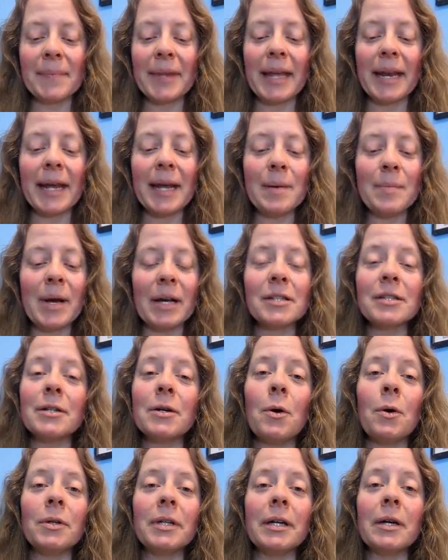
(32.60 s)
I am actually
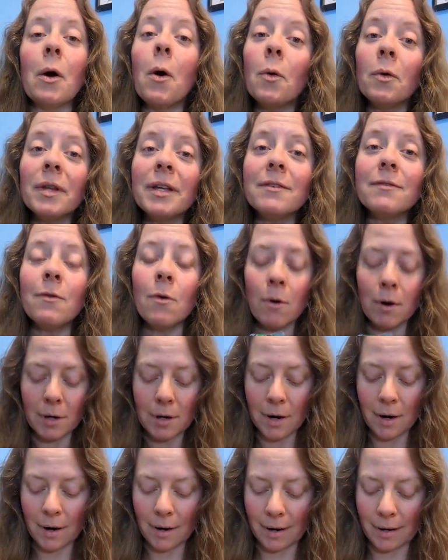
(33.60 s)
holding only 4
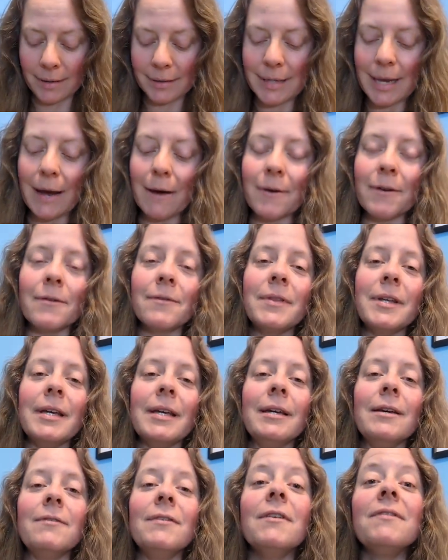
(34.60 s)
cards out of
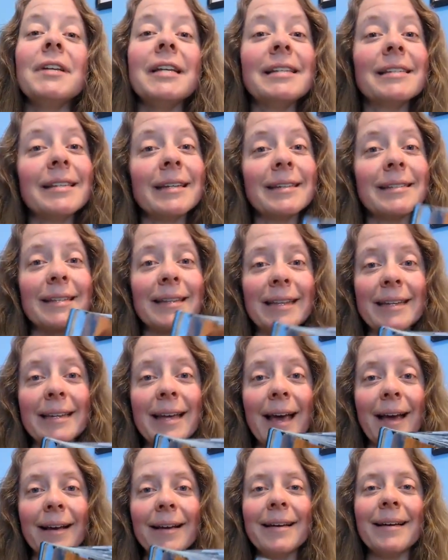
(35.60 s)
the 56 in the
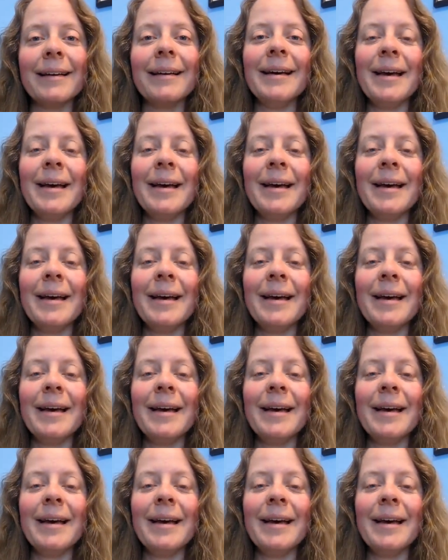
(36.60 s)
deck